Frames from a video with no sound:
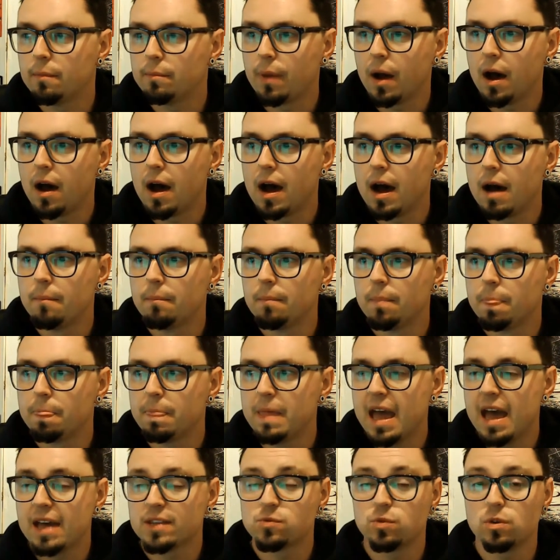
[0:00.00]
But
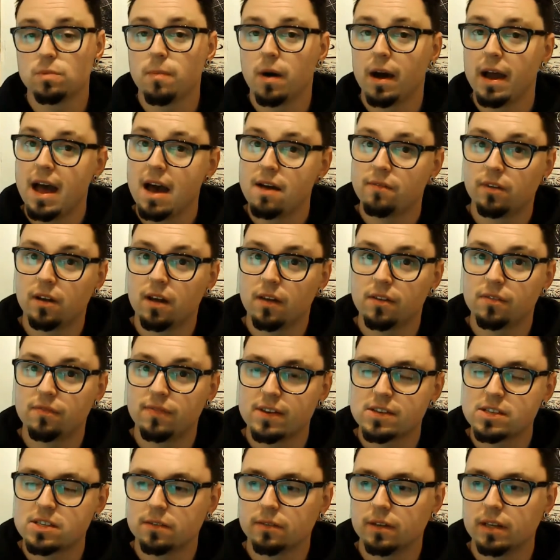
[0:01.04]
so we might have another
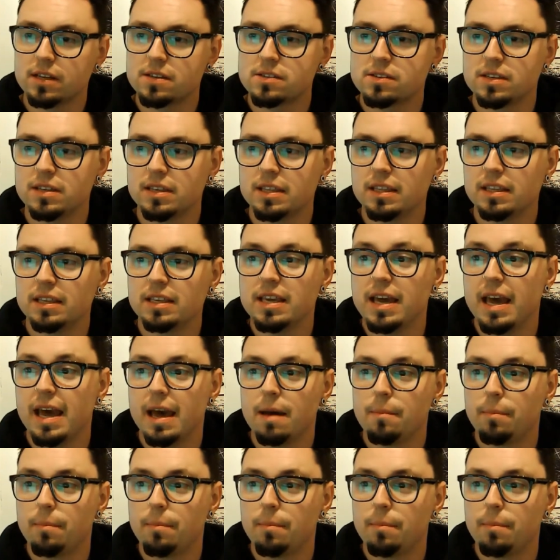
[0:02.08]
festival this year,